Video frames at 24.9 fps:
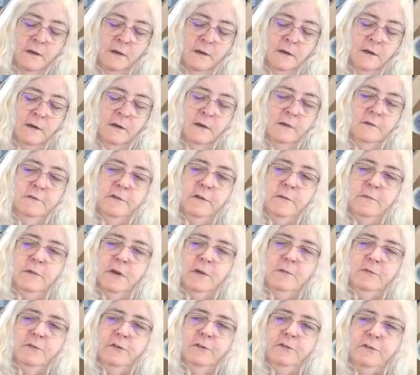and
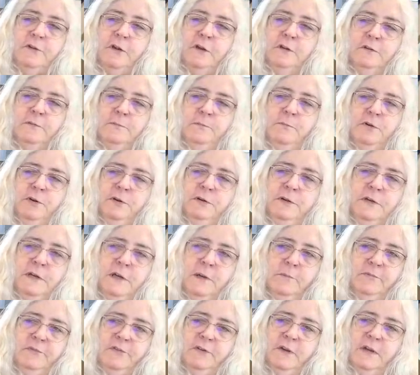sometimes it's good to put it
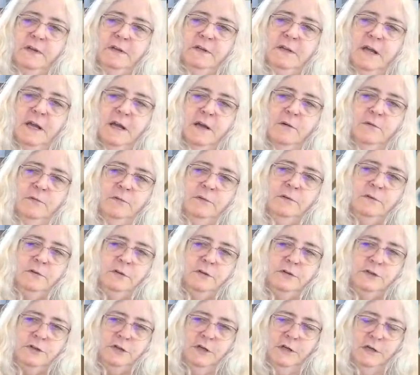upside down to
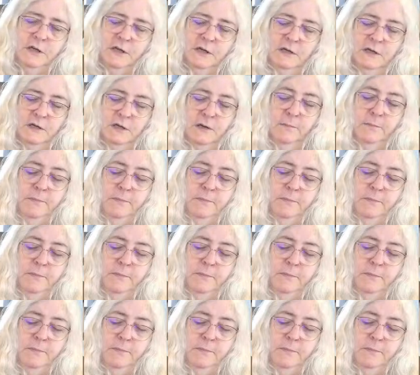shake it up.